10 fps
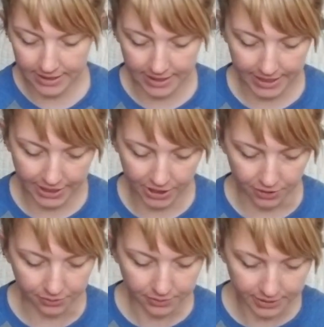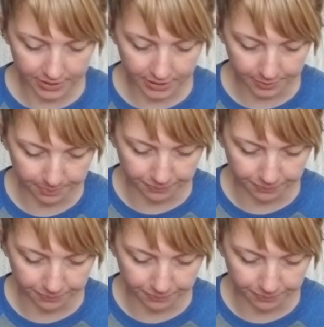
that I used.